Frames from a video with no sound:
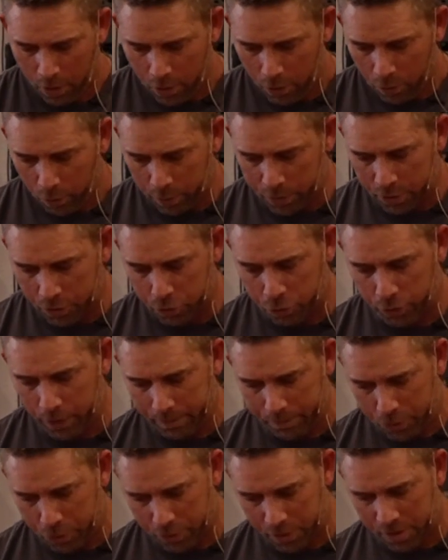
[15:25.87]
when the
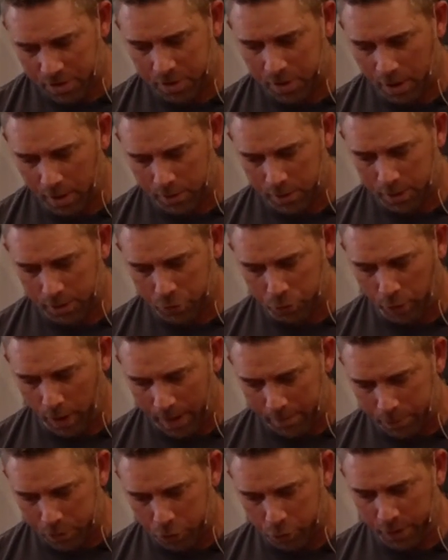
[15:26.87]
scripture
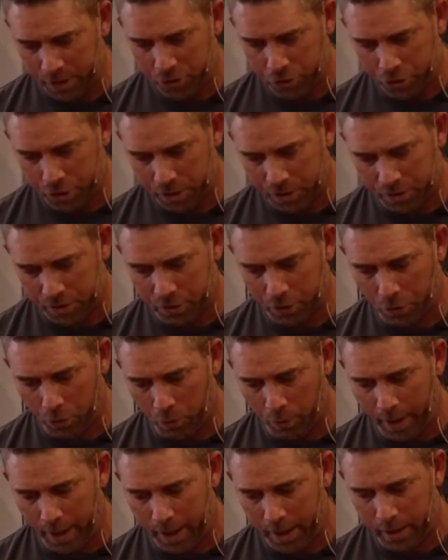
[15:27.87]
describes Christians and the
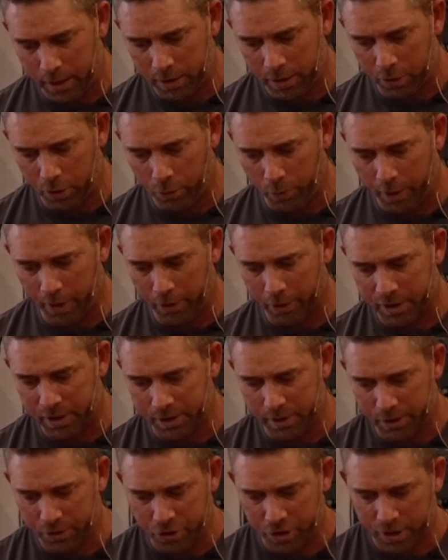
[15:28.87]
way, you know, what our
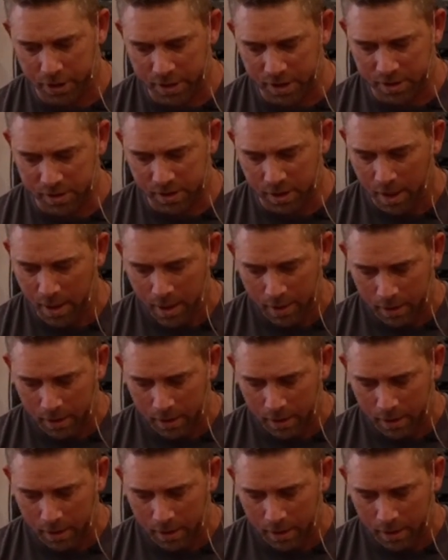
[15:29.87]
condition is,